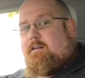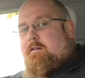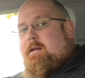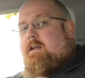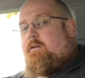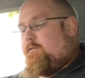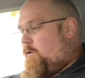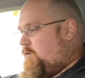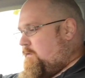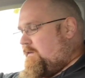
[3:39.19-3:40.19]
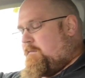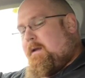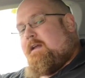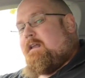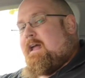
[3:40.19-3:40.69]
Kamiq, of course with this
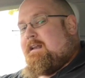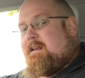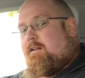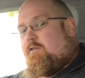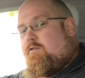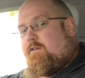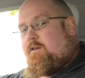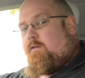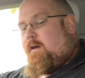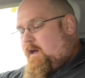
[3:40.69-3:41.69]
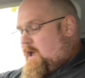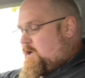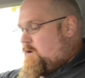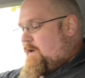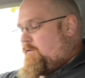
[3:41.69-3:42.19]
being a little crossover,
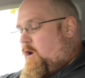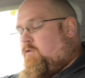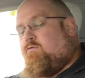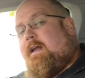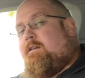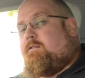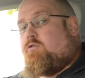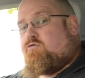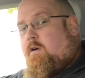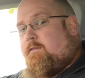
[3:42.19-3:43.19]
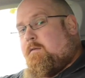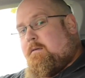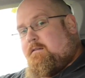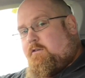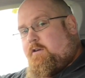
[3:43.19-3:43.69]
you have got a raised driving
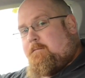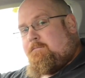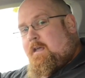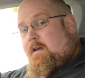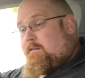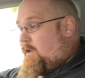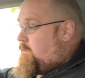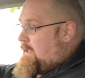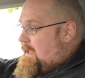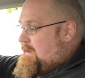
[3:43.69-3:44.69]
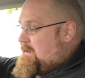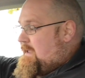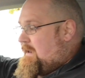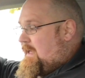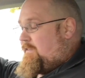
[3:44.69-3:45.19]
position. So getting in
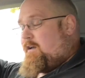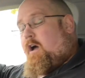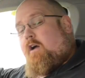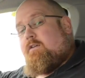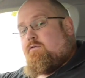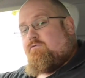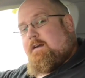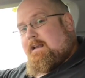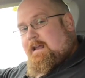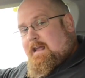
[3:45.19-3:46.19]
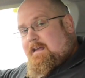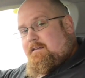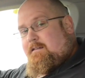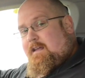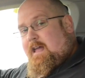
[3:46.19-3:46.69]
and out of the car is really
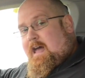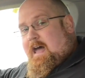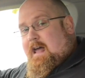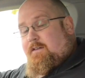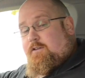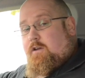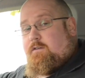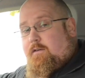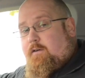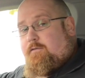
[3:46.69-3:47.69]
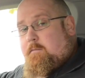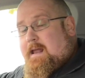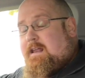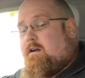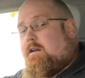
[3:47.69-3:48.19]
easy, and if you do suffer from
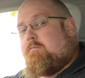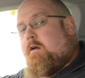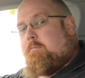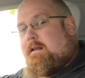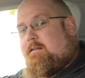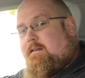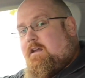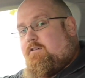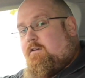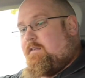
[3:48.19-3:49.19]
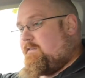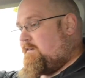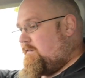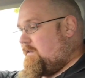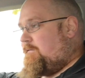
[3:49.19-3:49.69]
any kind of mobility issues, then
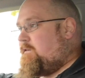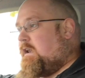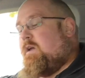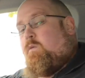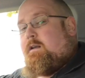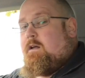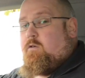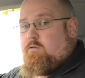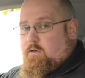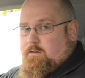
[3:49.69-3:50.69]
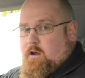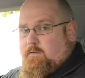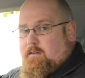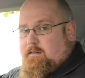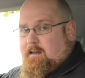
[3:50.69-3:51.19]
this is definitely one little
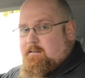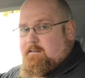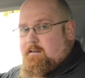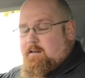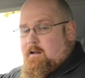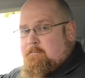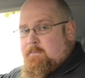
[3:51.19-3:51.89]
crossover to consider.